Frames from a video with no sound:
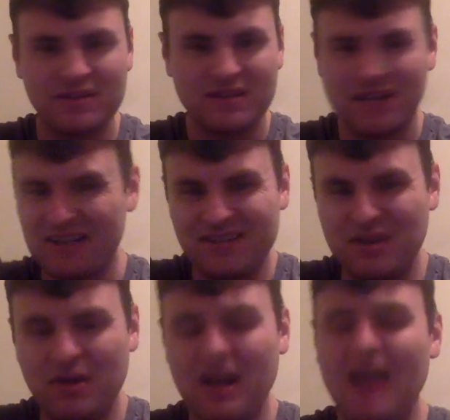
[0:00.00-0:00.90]
I just
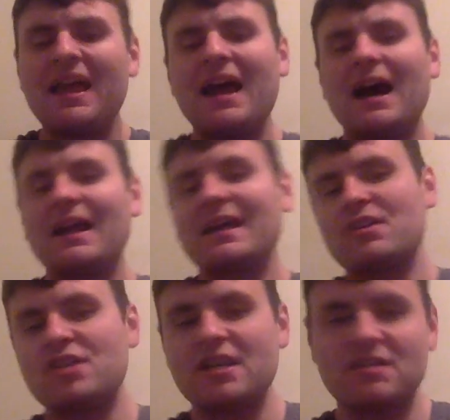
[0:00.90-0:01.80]
don't. I didn't get a
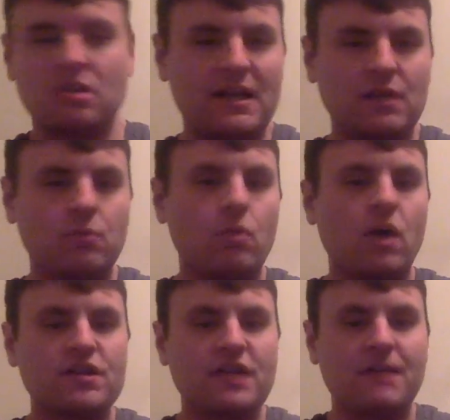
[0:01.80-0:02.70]
chance to go back and
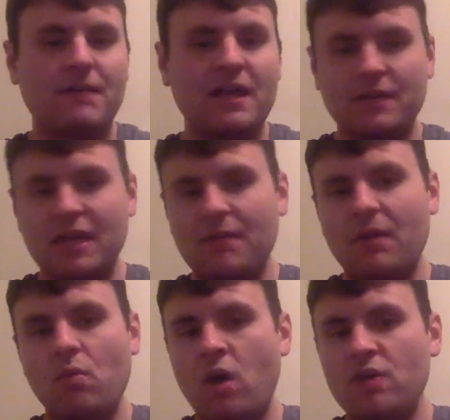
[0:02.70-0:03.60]
watch that Miami game. I
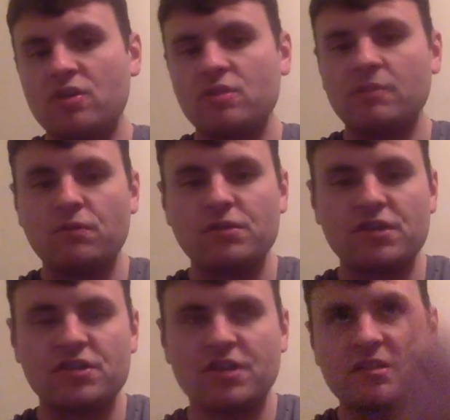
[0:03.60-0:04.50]
want to before the
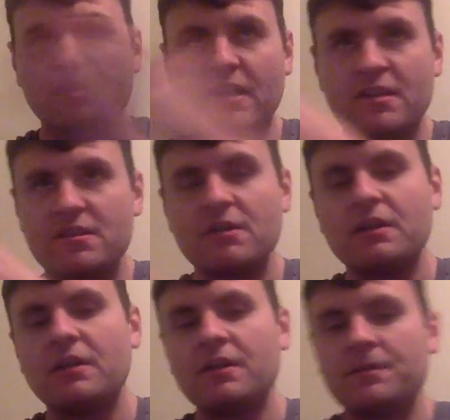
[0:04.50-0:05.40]
slate starts
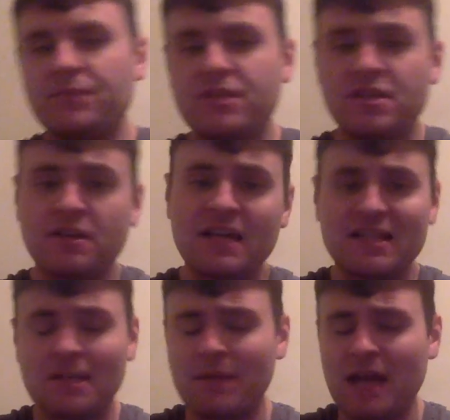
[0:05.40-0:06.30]
Sunday
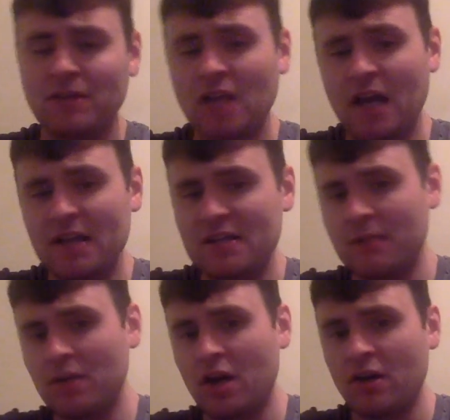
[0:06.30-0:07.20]
because I'm going to have a lot of Sam
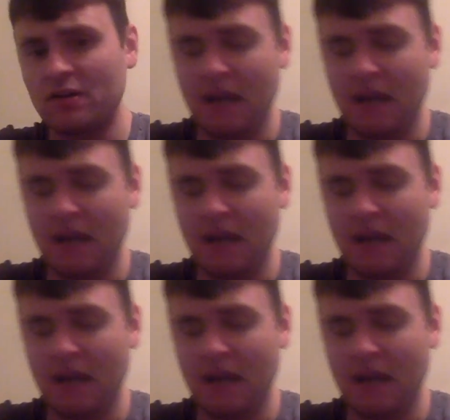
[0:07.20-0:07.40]
Darnold.